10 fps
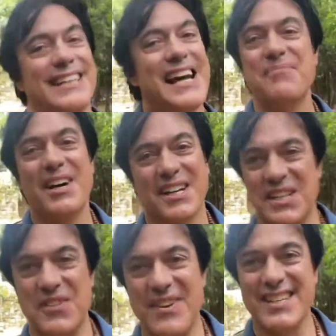I'm not going to
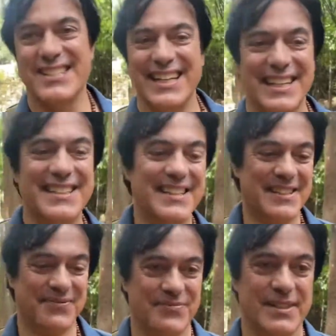invest in it.
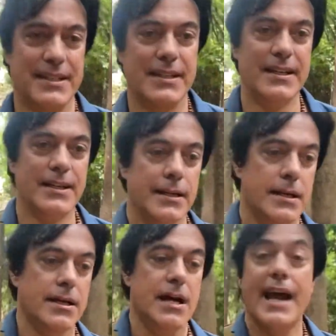
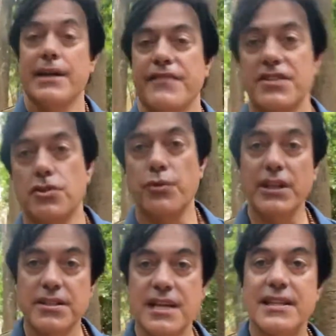I invest in real
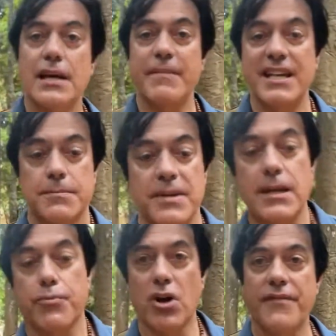estate that makes me a
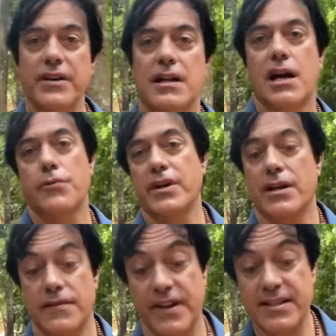profit. I
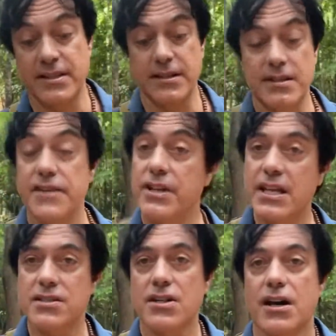invest in
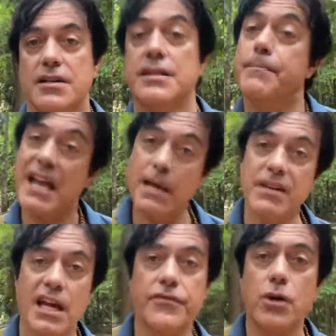dividend stocks that pay
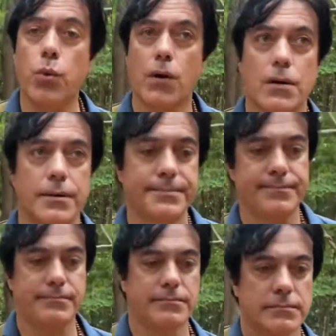me every quarter.
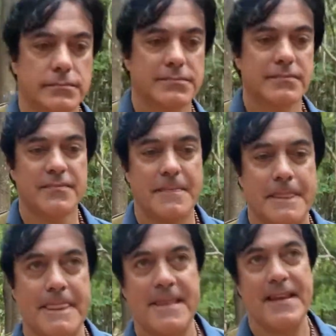
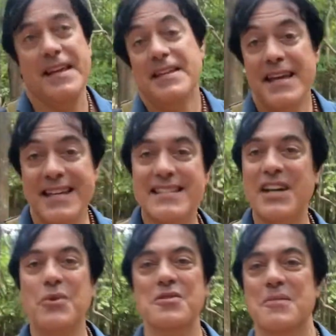And yes, I
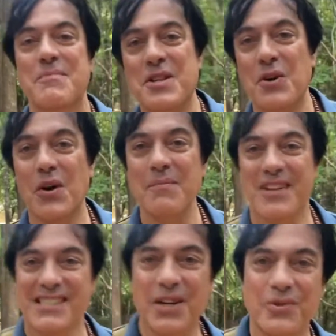own some Bitcoin
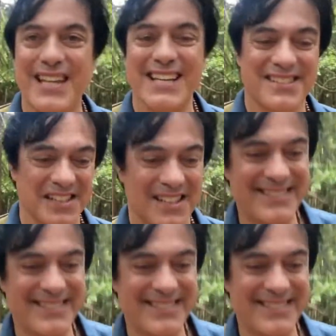because I own Tesla.